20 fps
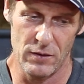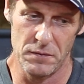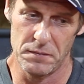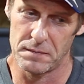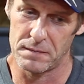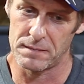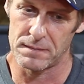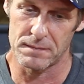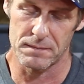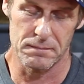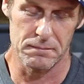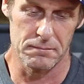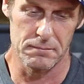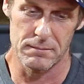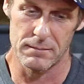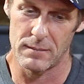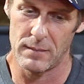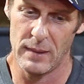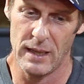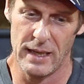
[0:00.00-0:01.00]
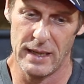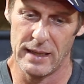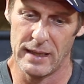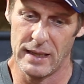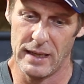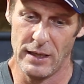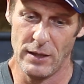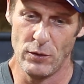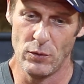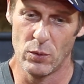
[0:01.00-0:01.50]
You
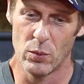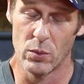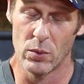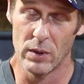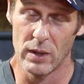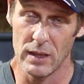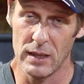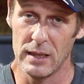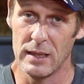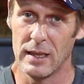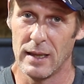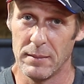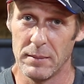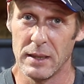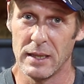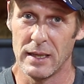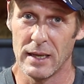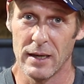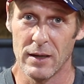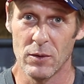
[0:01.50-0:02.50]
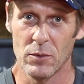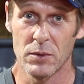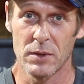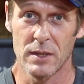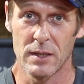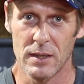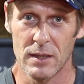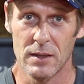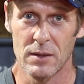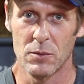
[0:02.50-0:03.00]
really let me down
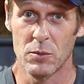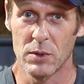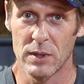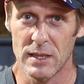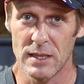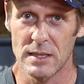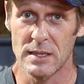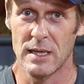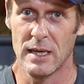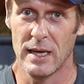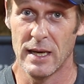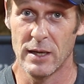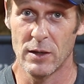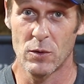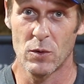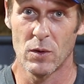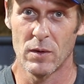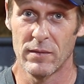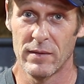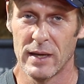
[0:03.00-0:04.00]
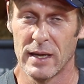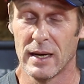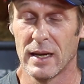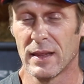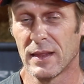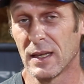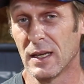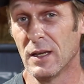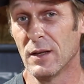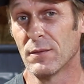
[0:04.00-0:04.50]
with the C8 Corvette, and
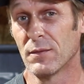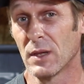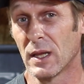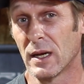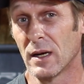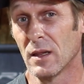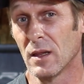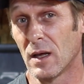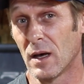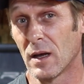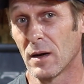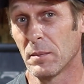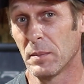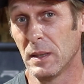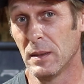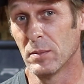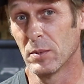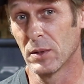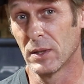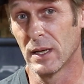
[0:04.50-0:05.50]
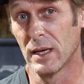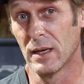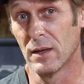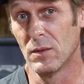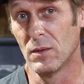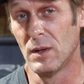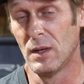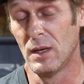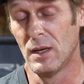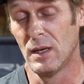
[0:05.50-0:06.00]
I think you've let a lot of people down.